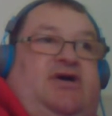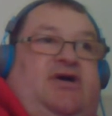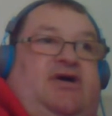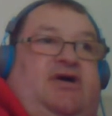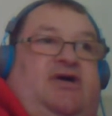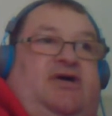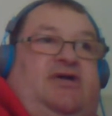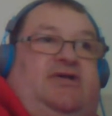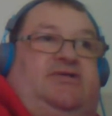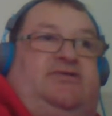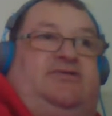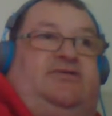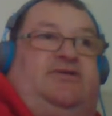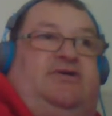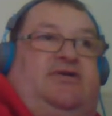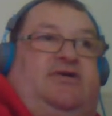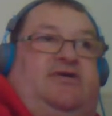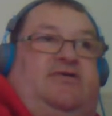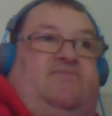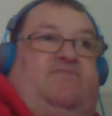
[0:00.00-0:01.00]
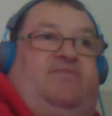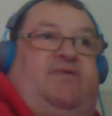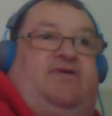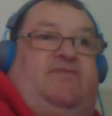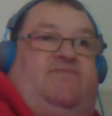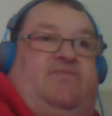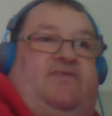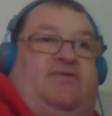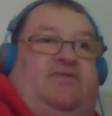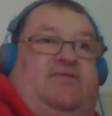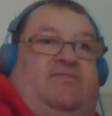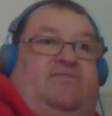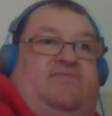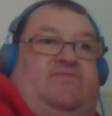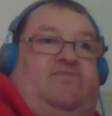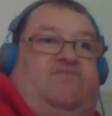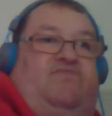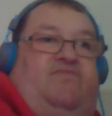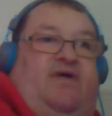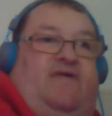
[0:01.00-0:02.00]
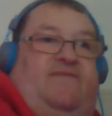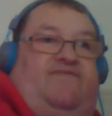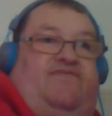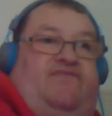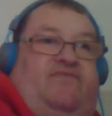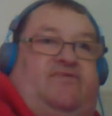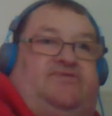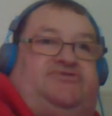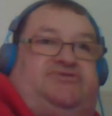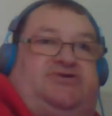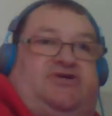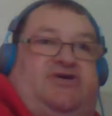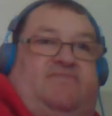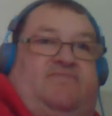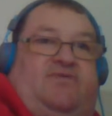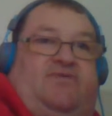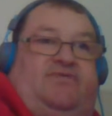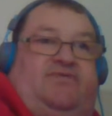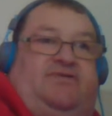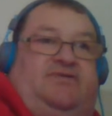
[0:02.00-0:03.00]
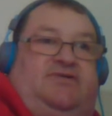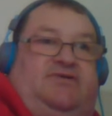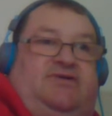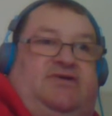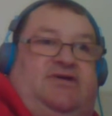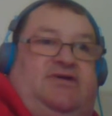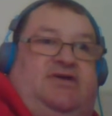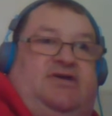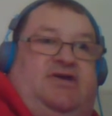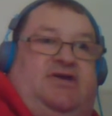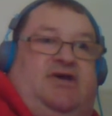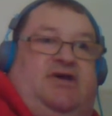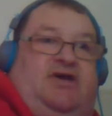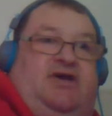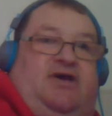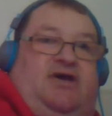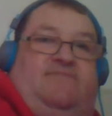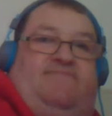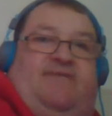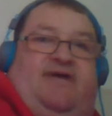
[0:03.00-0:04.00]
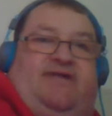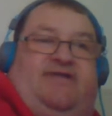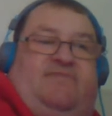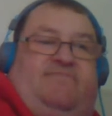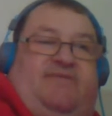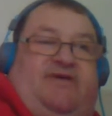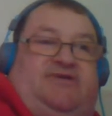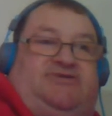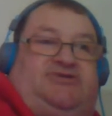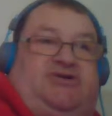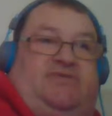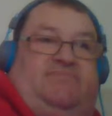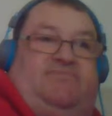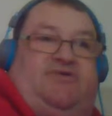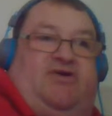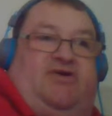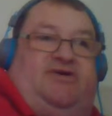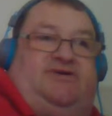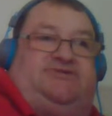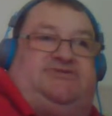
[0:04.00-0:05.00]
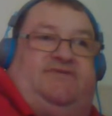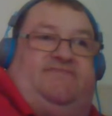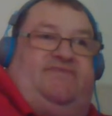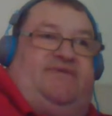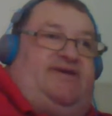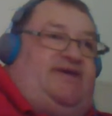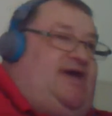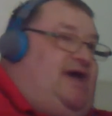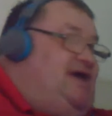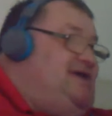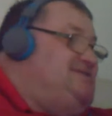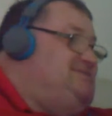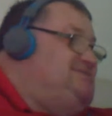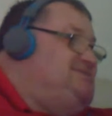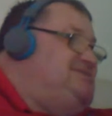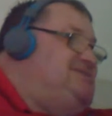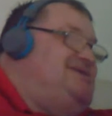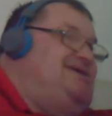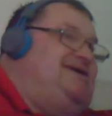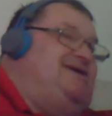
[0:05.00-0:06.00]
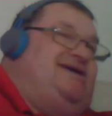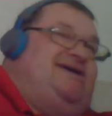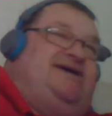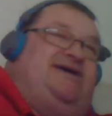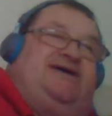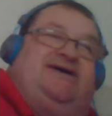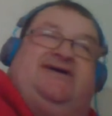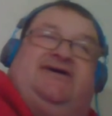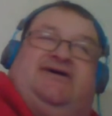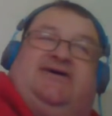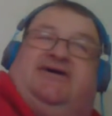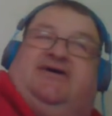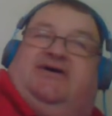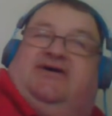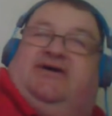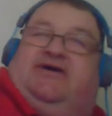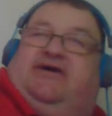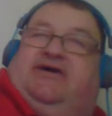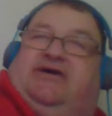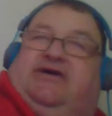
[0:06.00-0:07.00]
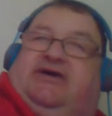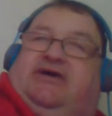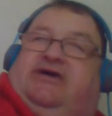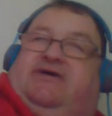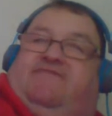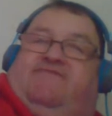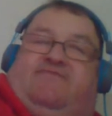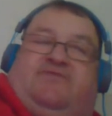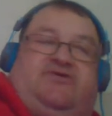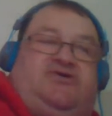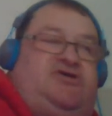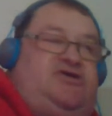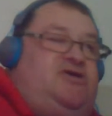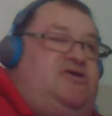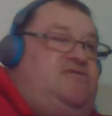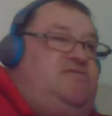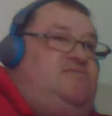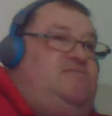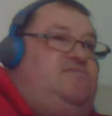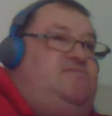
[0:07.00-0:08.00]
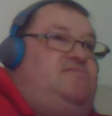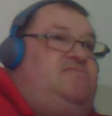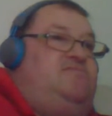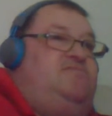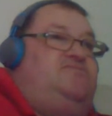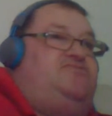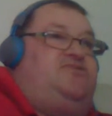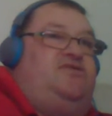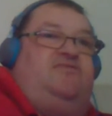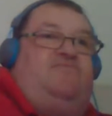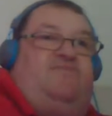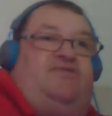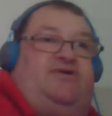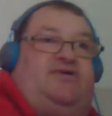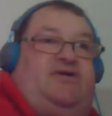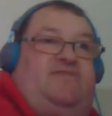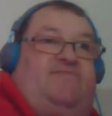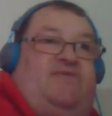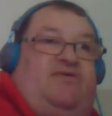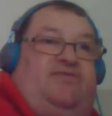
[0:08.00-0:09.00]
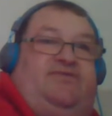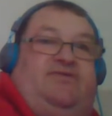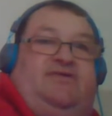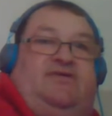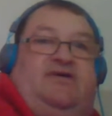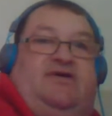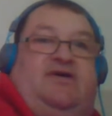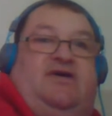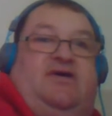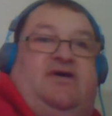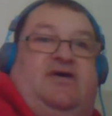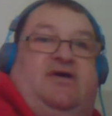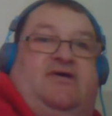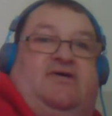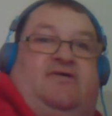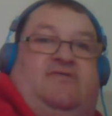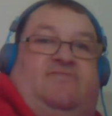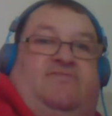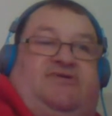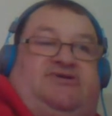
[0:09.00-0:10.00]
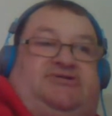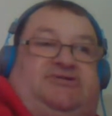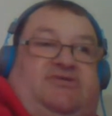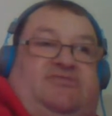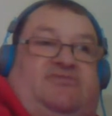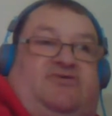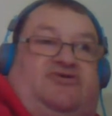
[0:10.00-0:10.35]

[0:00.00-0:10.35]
and we will wait for her to come on. In the meantime, guys, don't forget if you do want to come on, we still